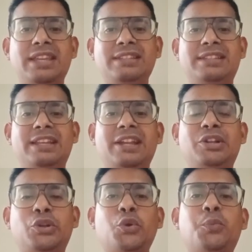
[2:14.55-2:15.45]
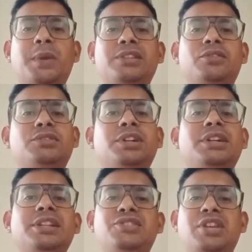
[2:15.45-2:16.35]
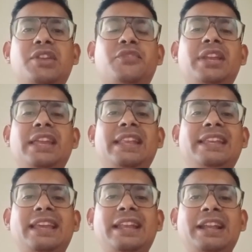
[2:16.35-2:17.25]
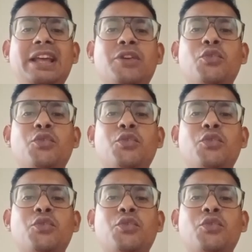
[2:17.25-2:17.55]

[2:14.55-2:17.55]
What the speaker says: incident took place on 30th January in Canada,